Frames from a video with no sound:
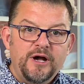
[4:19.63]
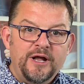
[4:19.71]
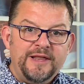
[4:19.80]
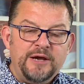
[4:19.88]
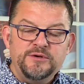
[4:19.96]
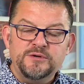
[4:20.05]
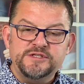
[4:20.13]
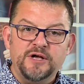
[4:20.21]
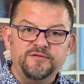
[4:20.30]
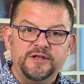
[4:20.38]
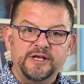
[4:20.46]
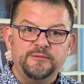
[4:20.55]
allow
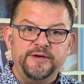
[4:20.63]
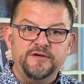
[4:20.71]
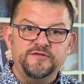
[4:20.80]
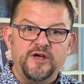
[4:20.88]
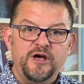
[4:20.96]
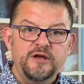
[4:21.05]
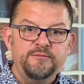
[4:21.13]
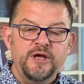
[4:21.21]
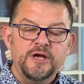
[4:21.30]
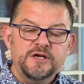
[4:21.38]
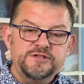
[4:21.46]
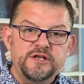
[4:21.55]
yourself a little bit of time
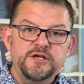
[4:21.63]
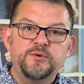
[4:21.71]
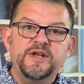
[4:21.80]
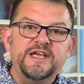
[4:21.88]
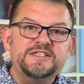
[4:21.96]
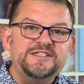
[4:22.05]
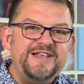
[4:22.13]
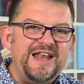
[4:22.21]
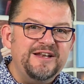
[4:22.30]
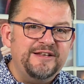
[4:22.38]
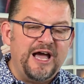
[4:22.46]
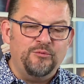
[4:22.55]
so that you can
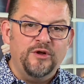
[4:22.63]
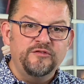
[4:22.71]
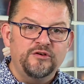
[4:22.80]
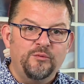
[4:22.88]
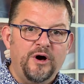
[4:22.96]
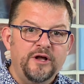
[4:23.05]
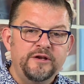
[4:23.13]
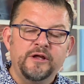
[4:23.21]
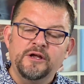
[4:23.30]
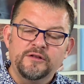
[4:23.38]
extend that one-to-one